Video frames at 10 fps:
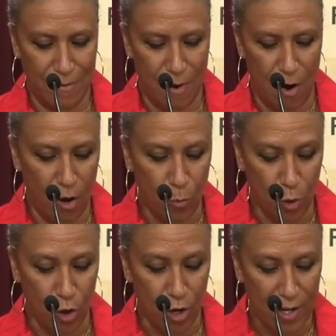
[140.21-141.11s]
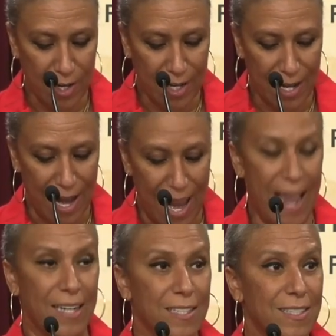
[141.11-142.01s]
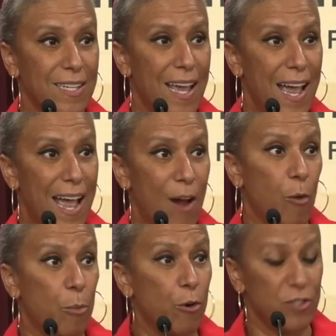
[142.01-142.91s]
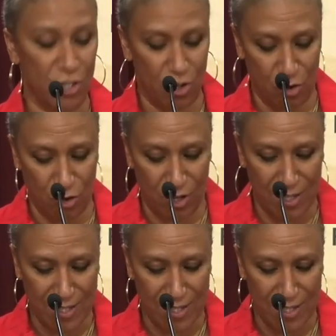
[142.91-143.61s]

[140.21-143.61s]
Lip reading: our work and our personhood